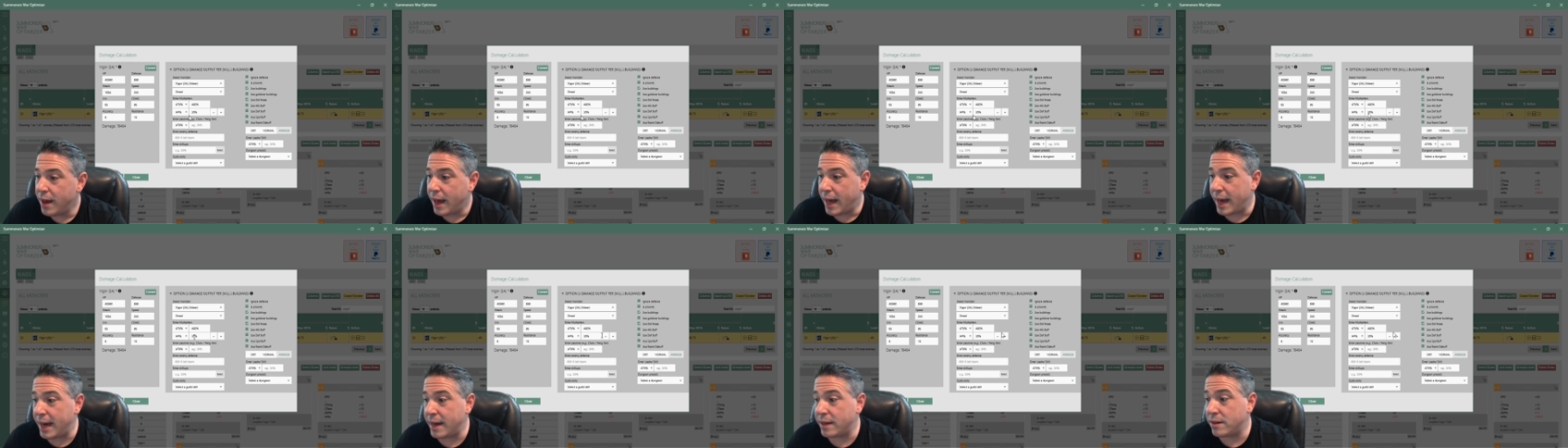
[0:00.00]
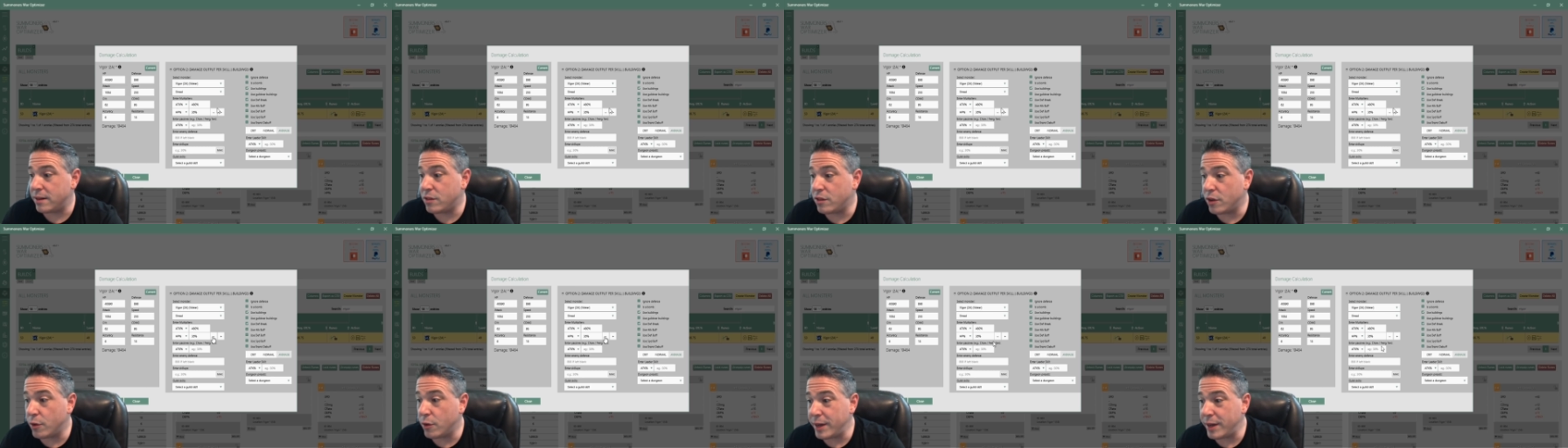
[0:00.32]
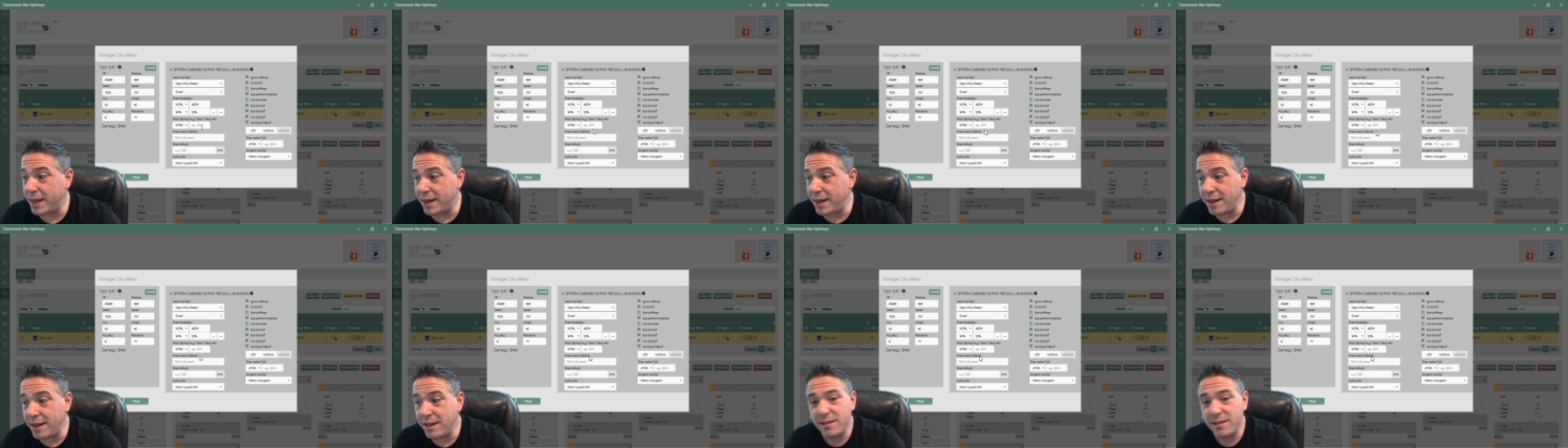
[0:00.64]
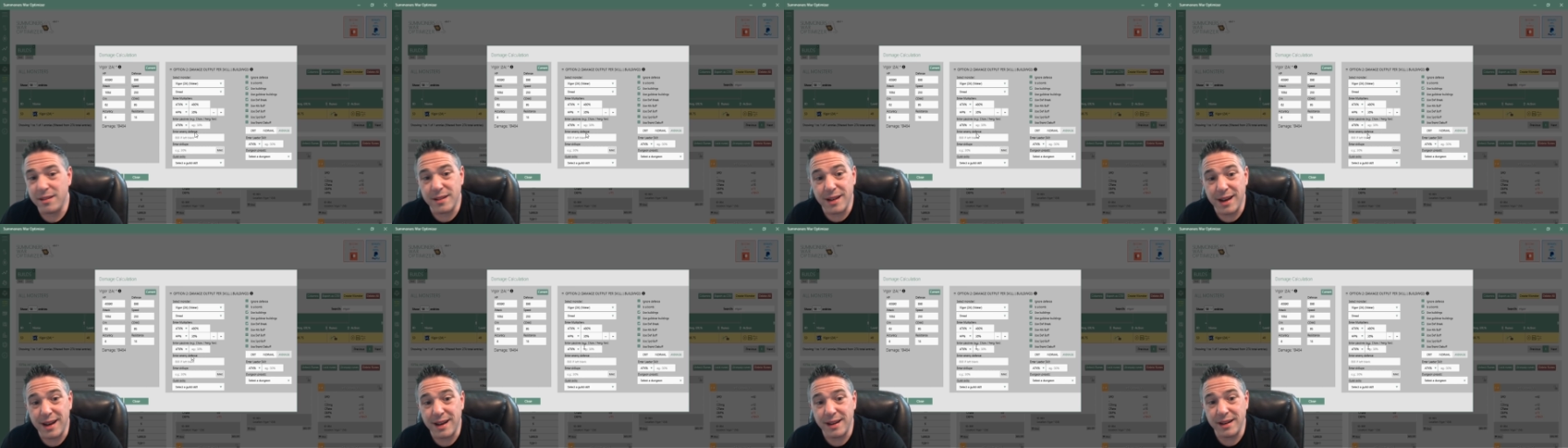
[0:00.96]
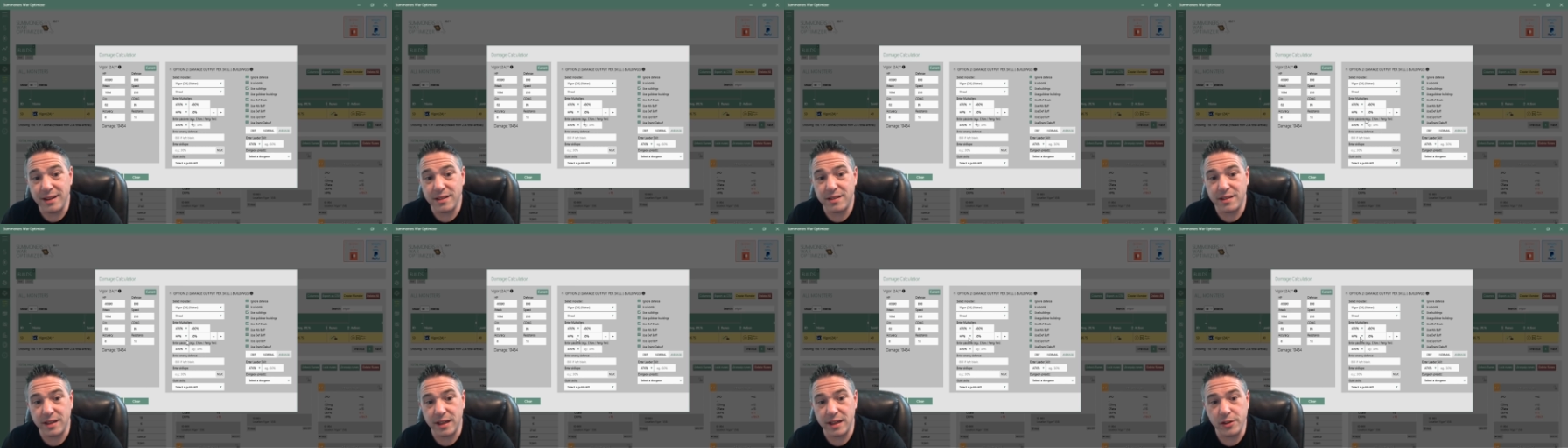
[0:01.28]
And so it is not
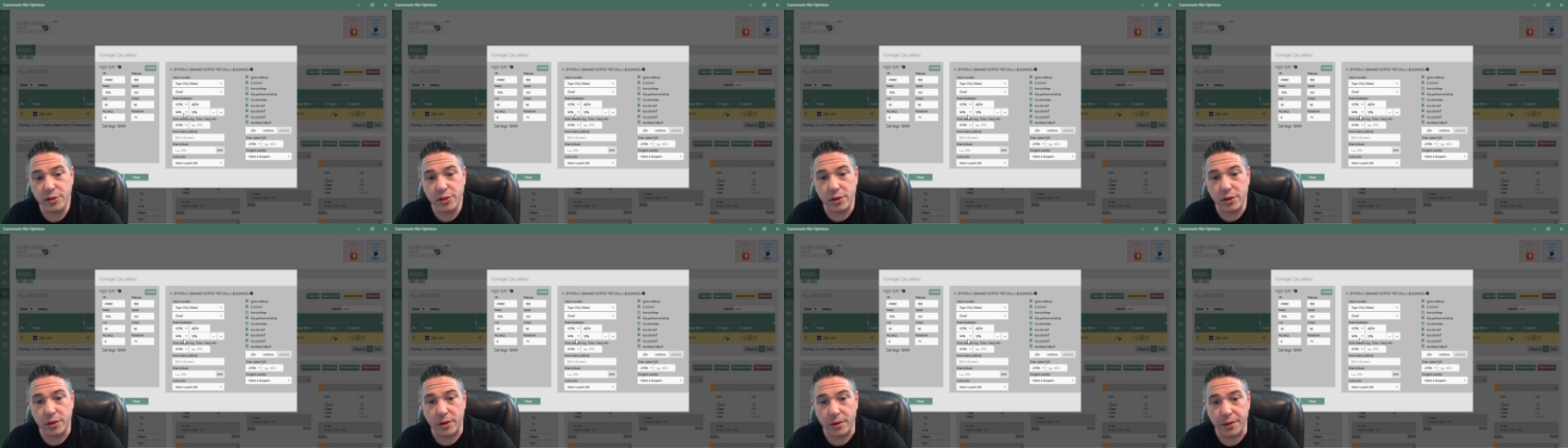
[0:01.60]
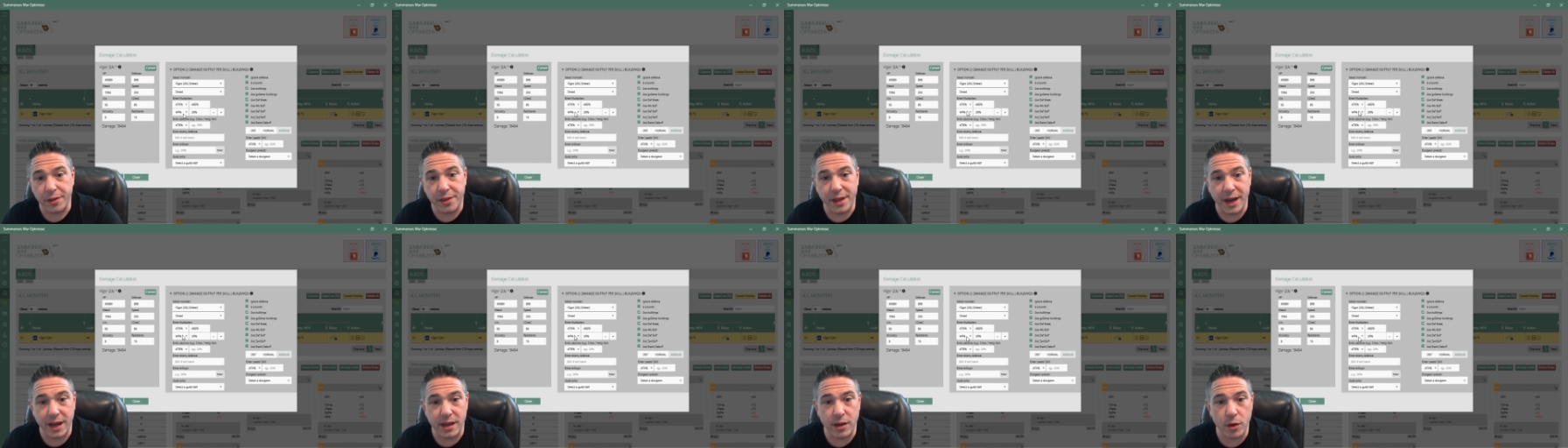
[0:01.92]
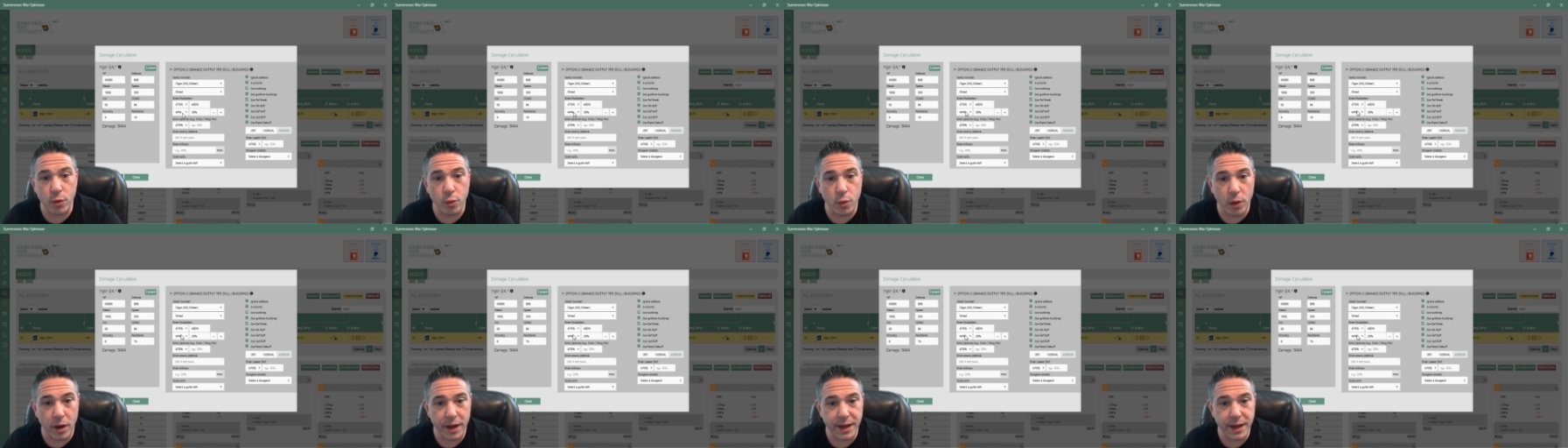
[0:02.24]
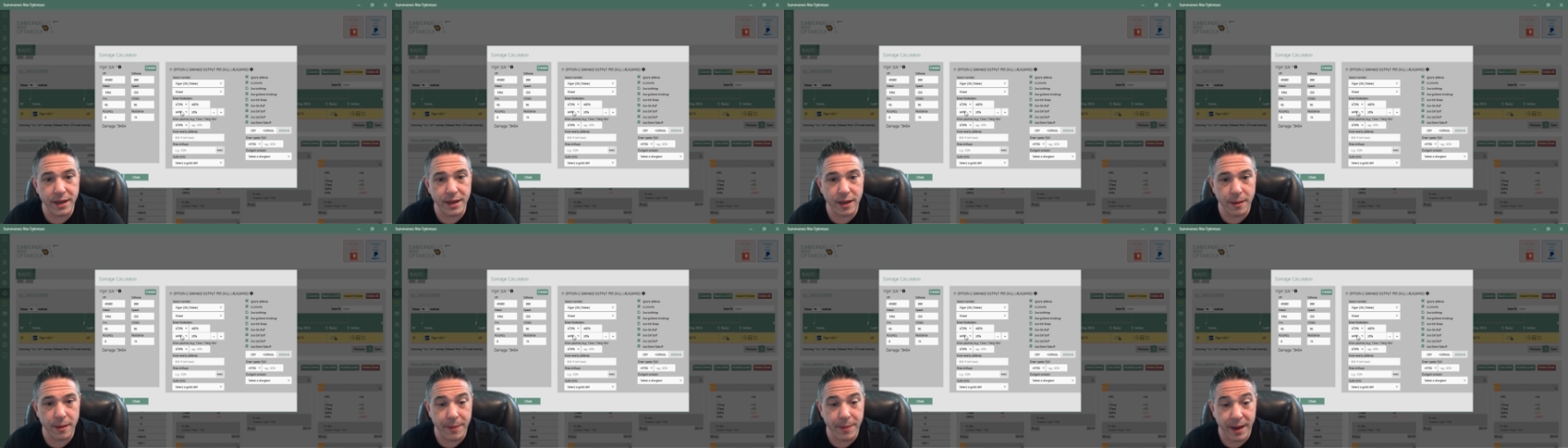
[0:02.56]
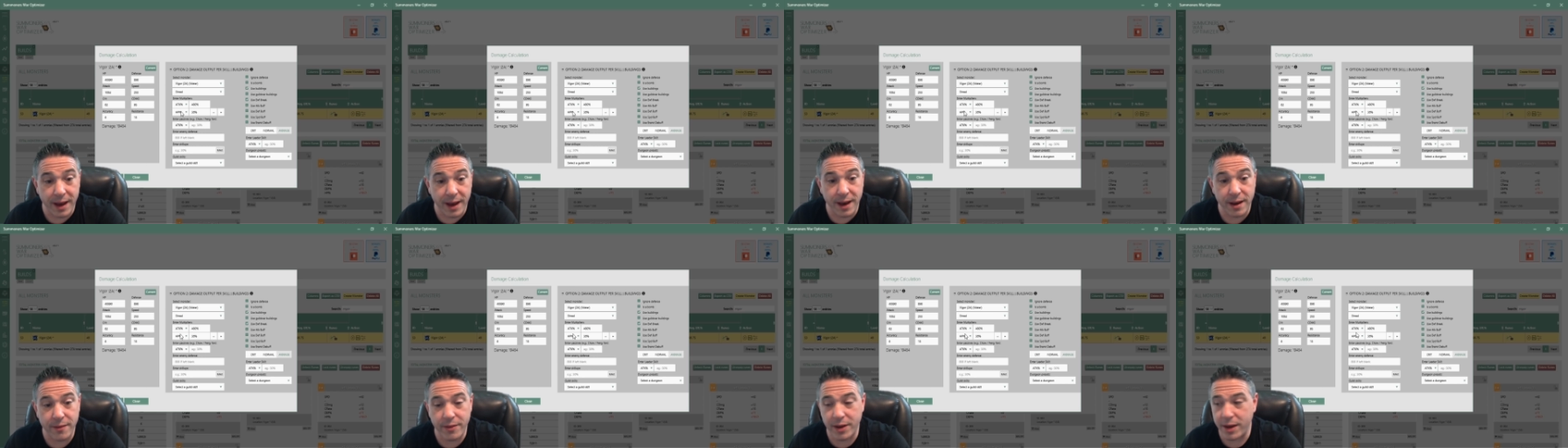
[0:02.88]
essential that you wind up
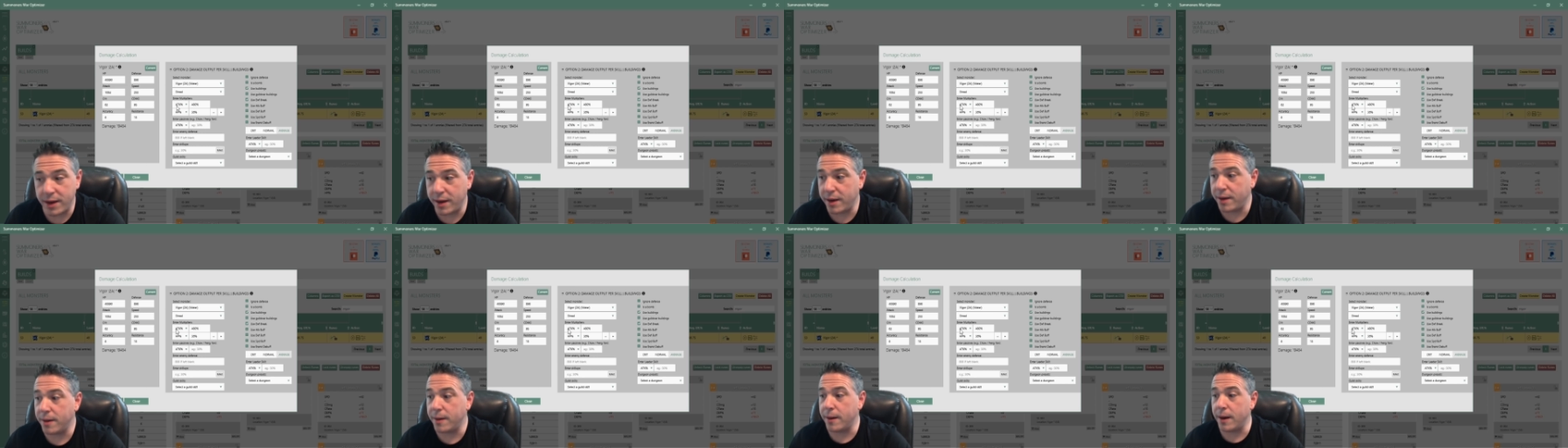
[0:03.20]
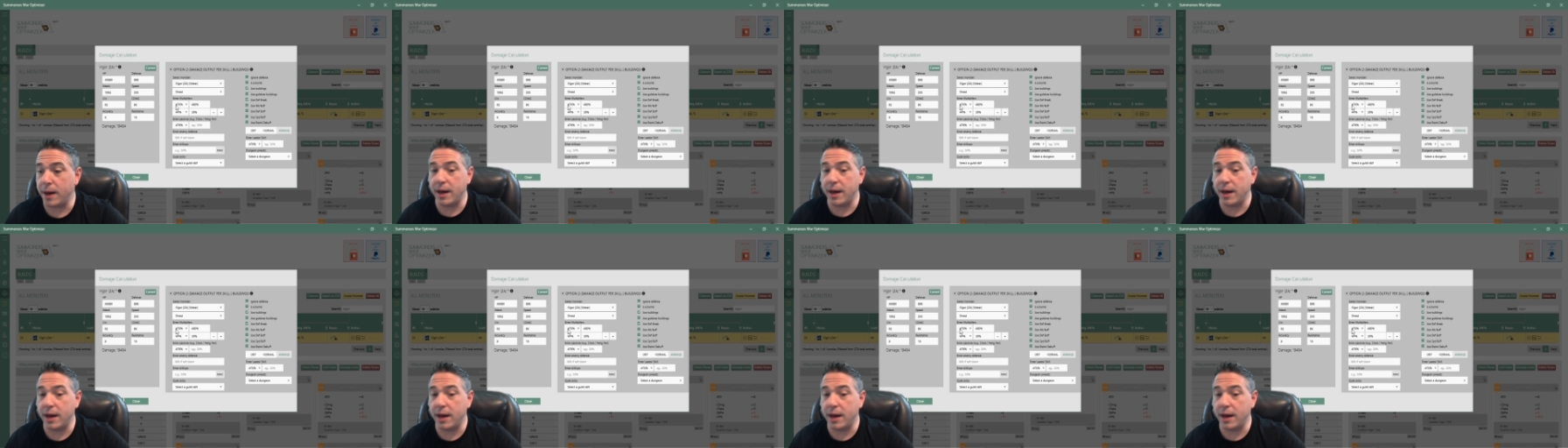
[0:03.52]
having